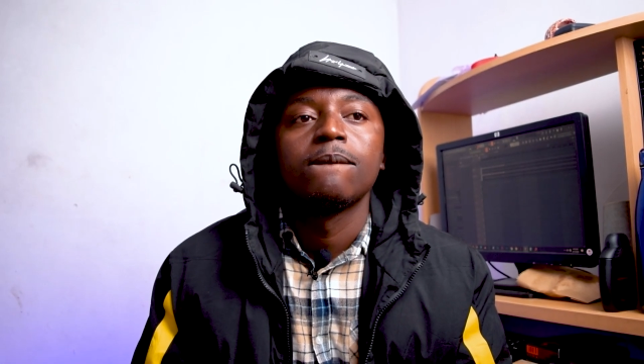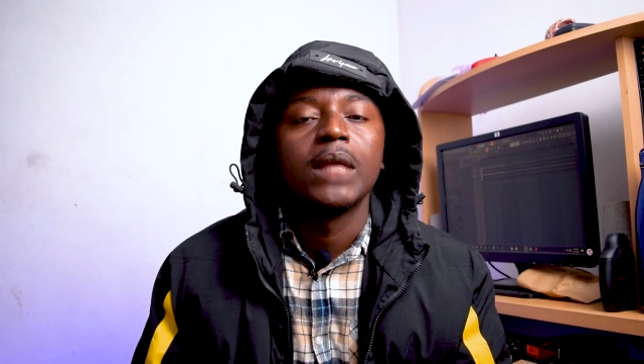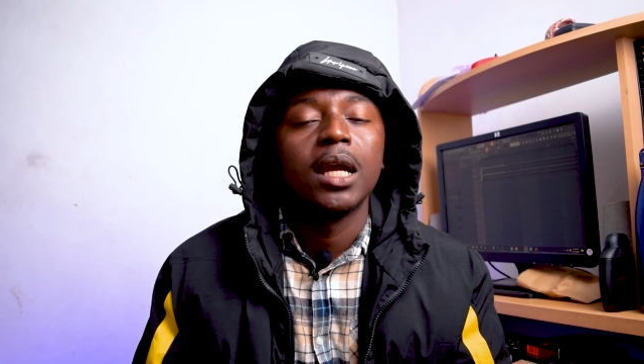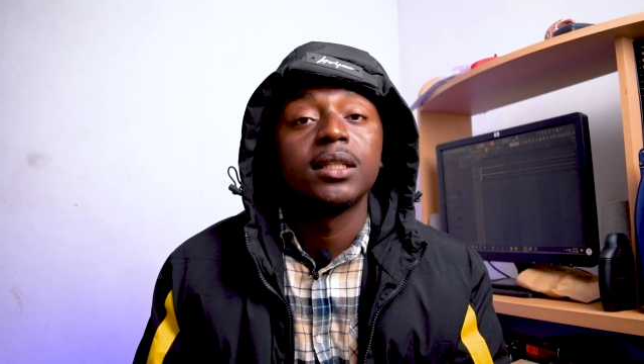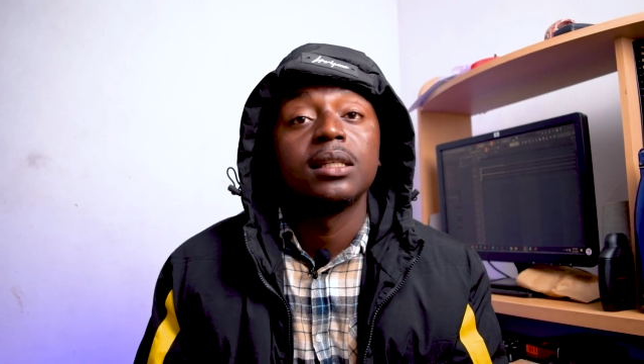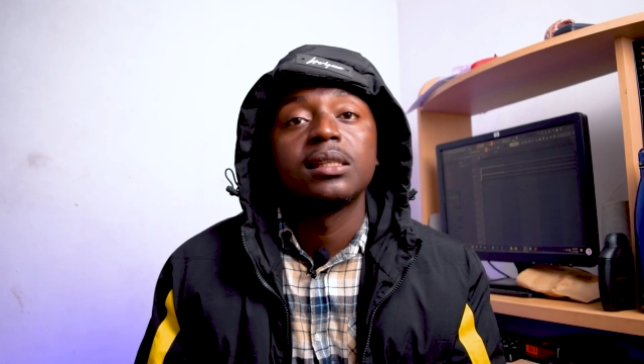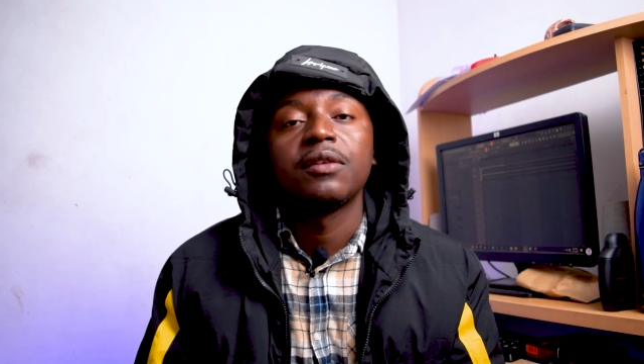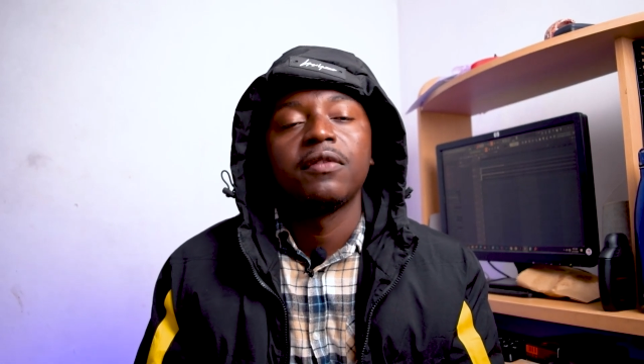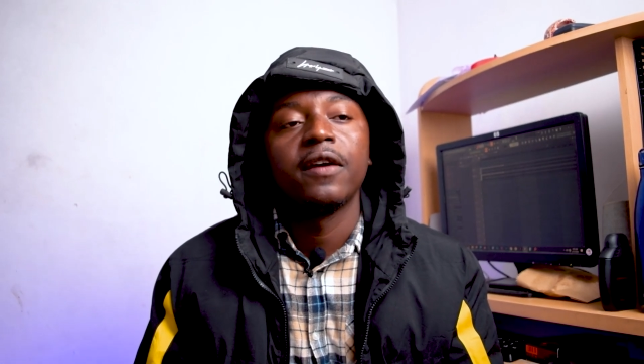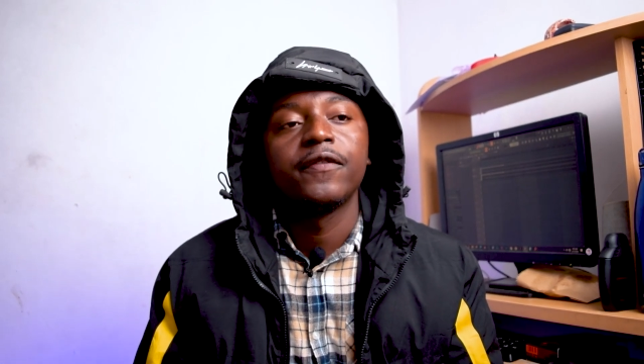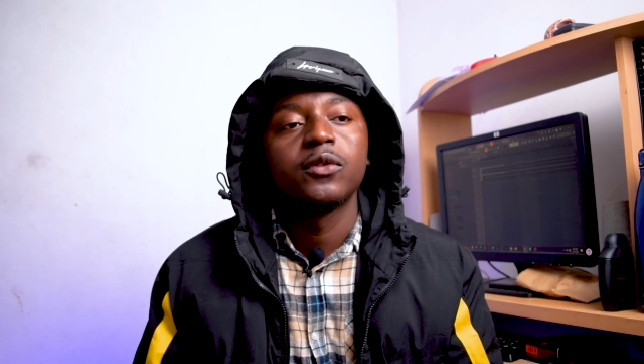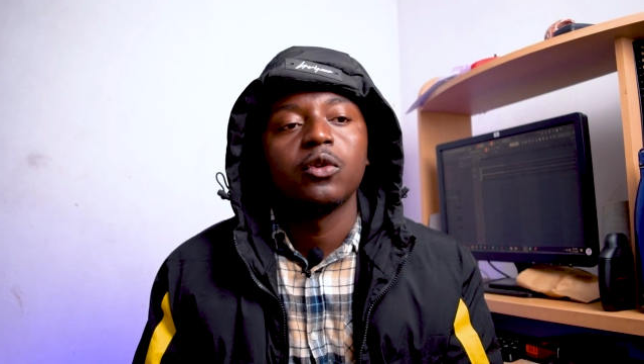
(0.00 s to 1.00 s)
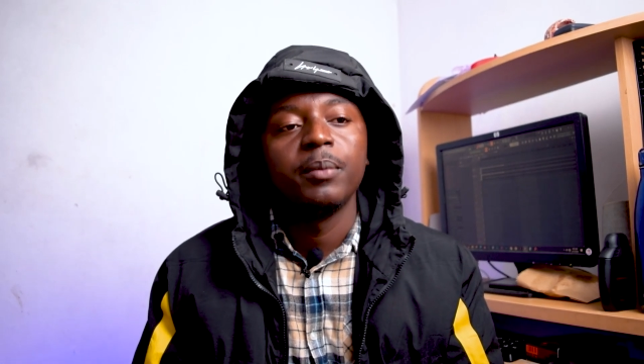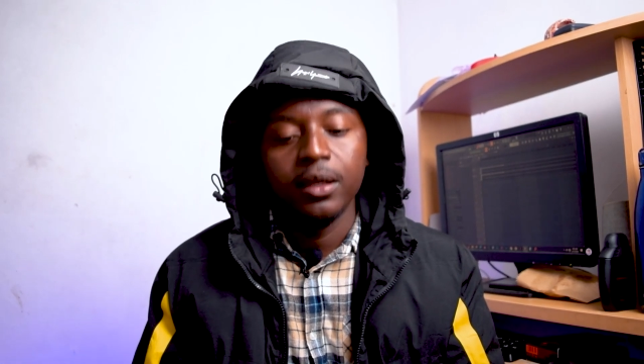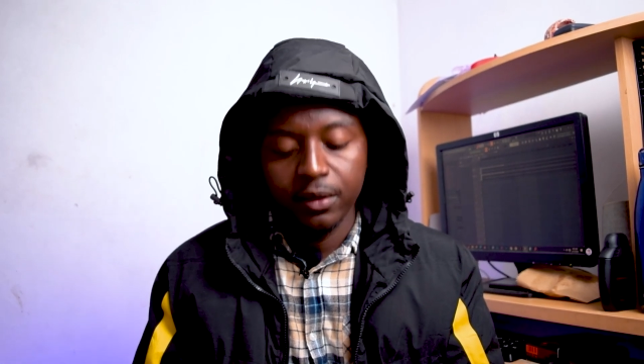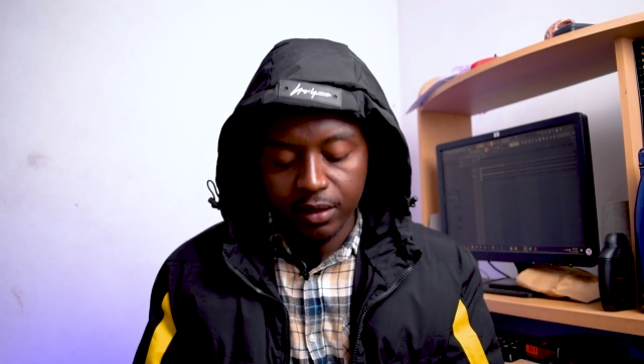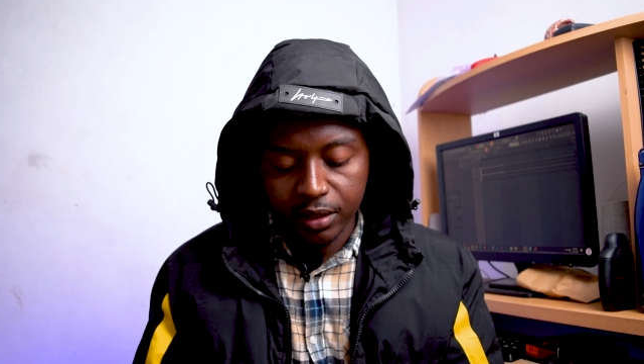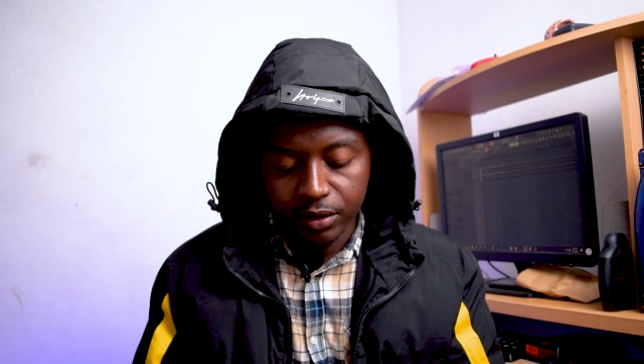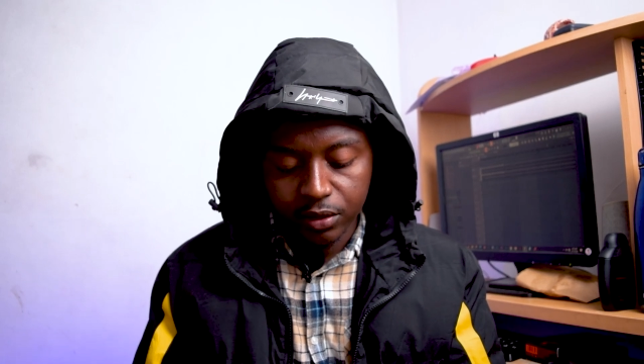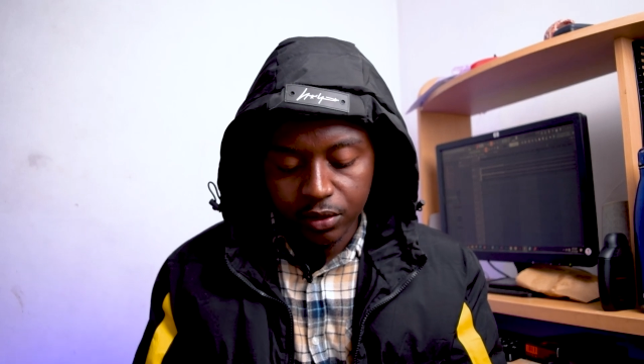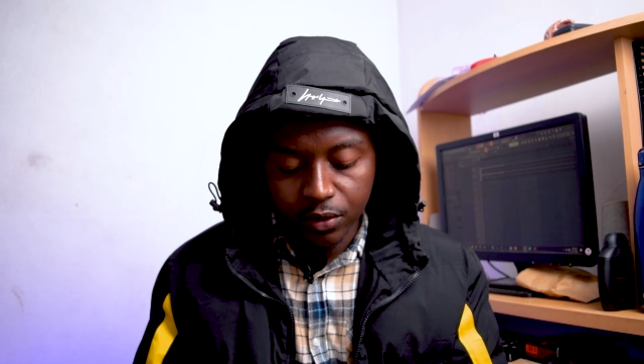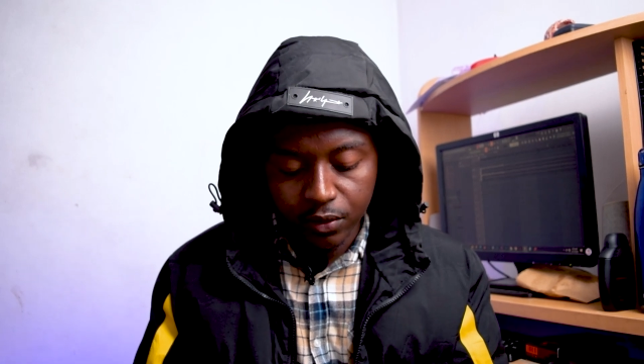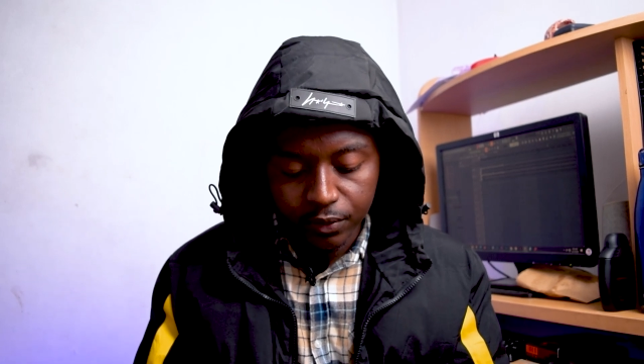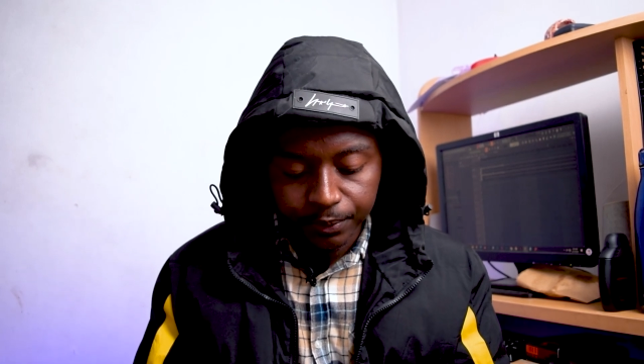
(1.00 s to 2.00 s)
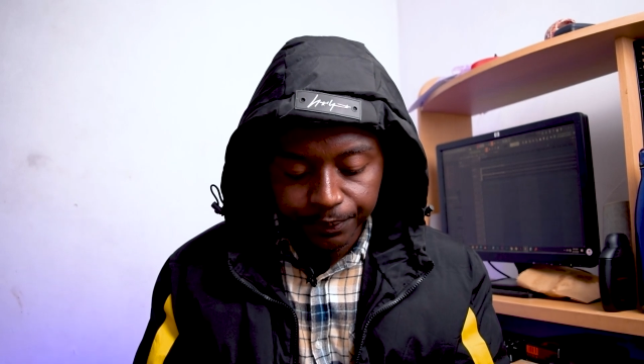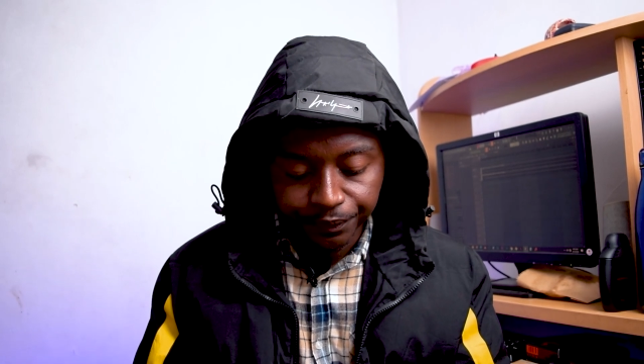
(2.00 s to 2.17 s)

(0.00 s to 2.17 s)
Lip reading: Yeah, she survived so many things. So